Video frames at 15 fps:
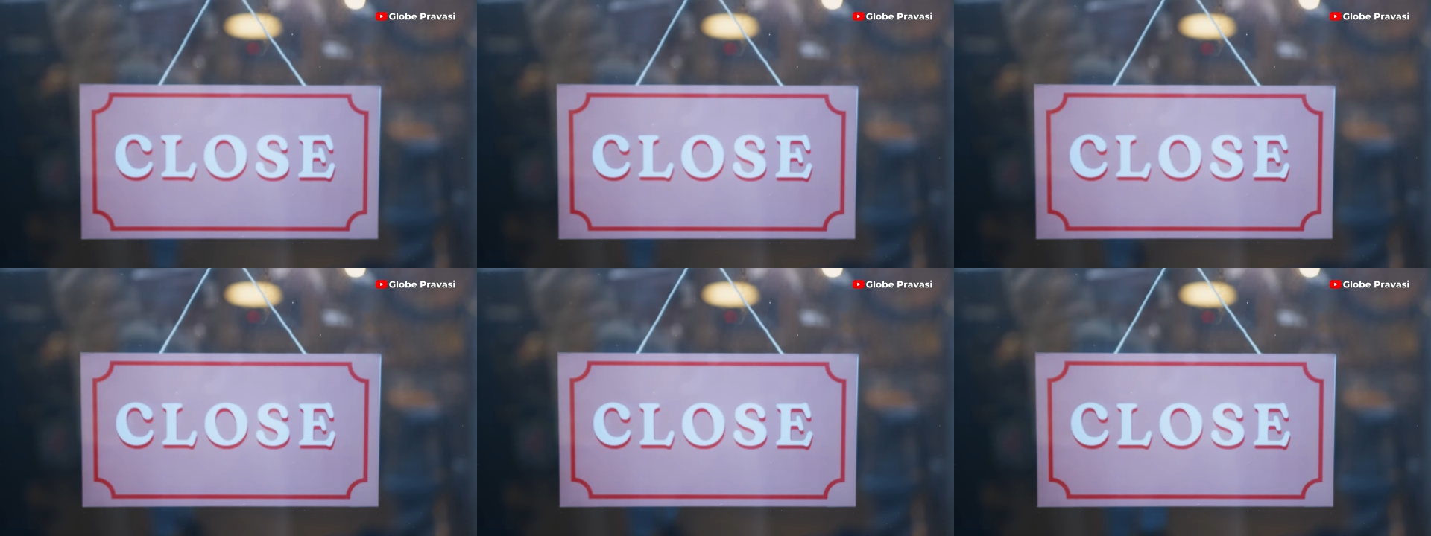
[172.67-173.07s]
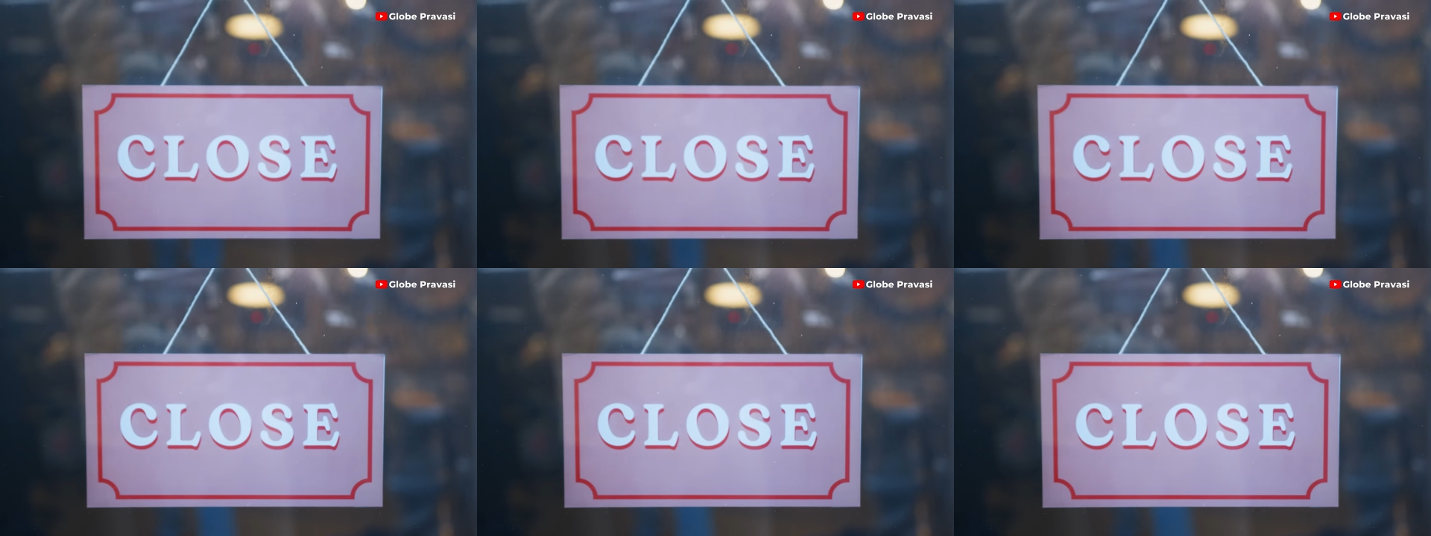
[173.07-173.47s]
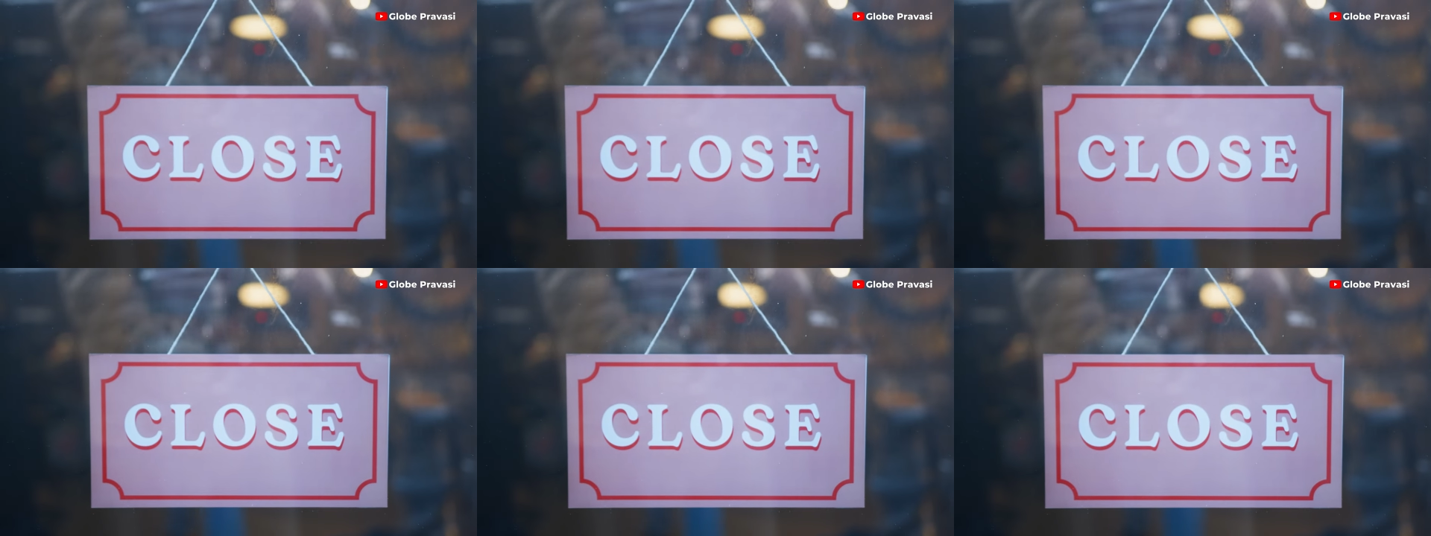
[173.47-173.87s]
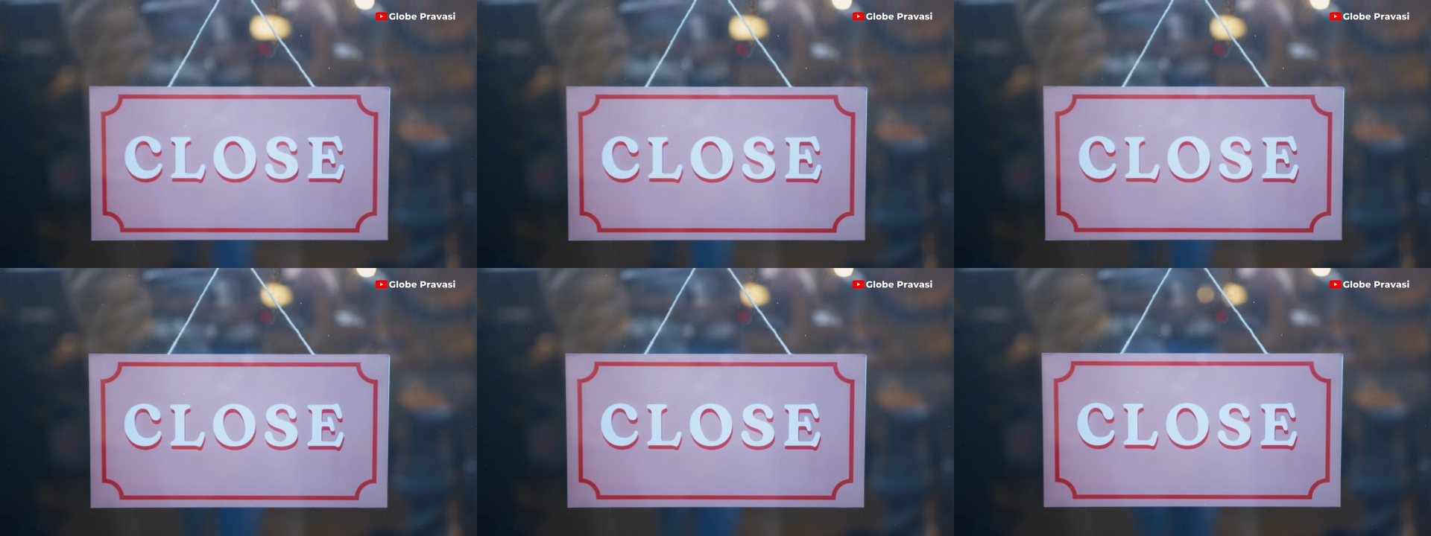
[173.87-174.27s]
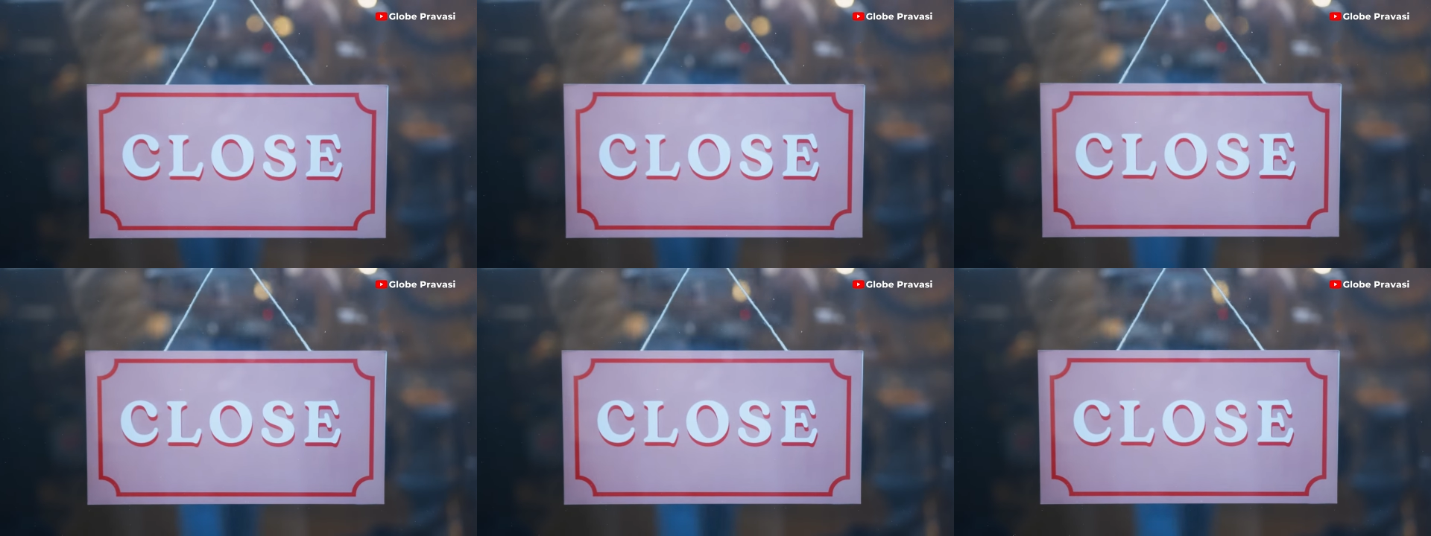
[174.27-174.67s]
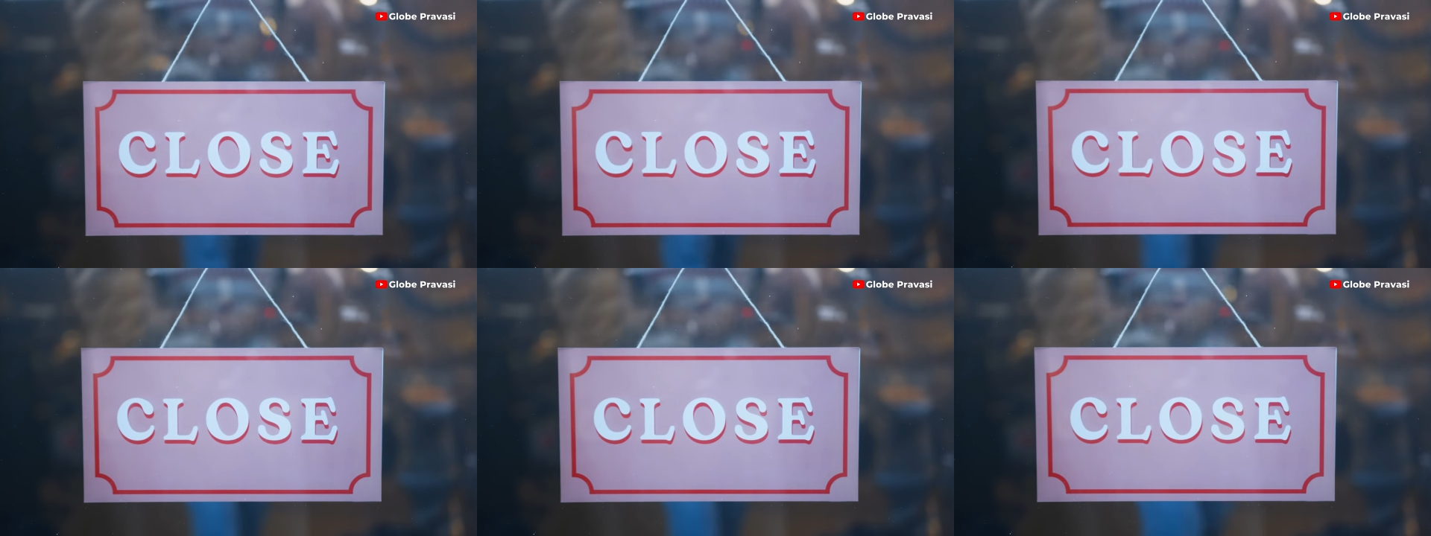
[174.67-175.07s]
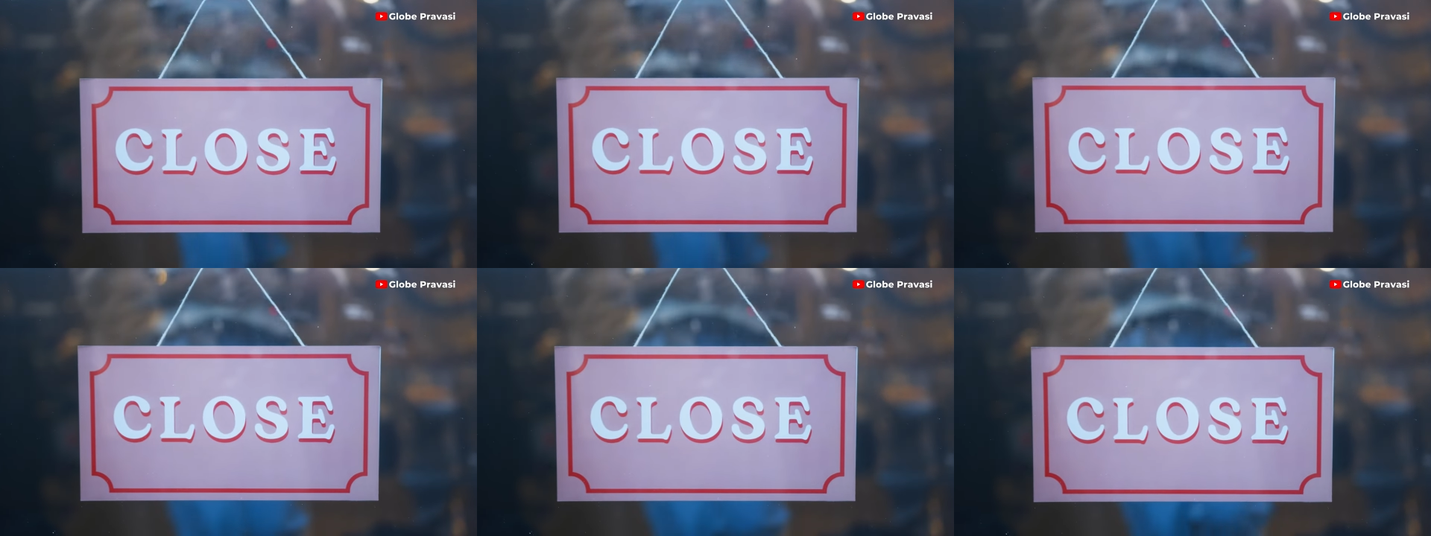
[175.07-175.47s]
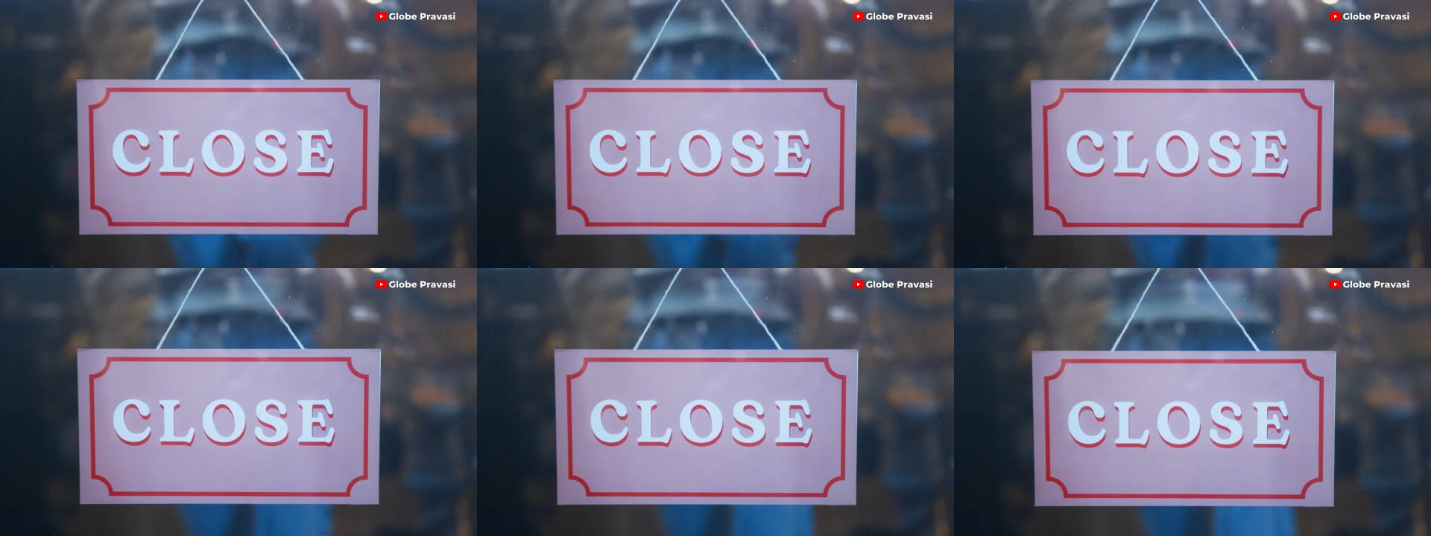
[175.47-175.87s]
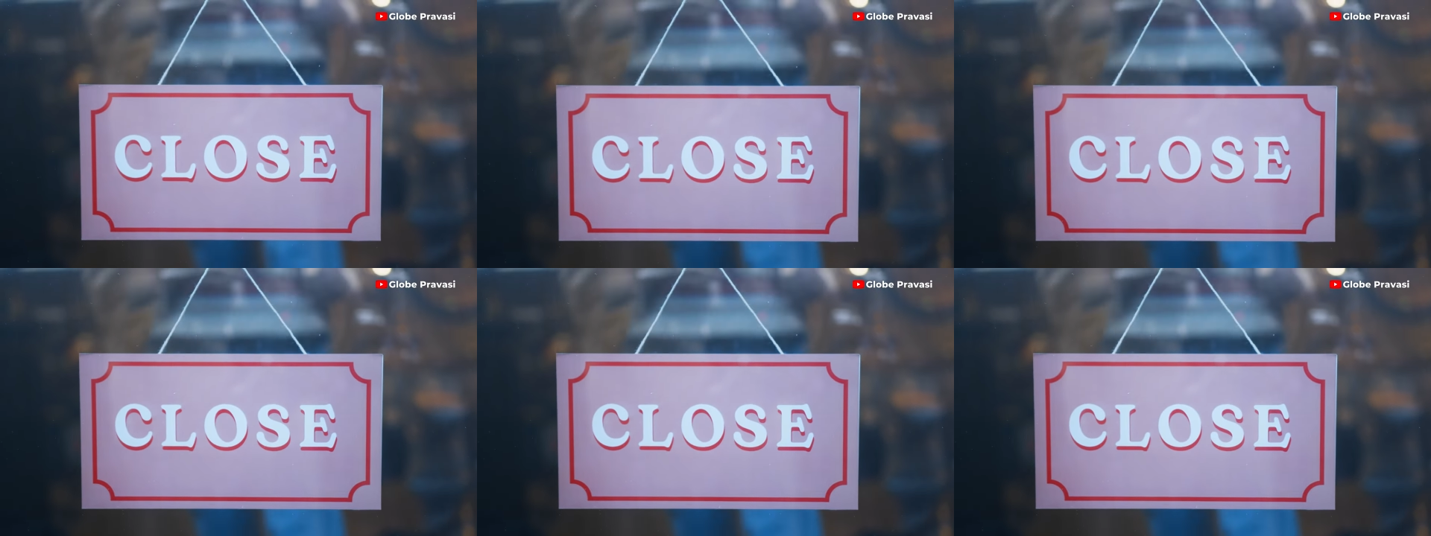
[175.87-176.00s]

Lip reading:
Nobody's mouth can be seen.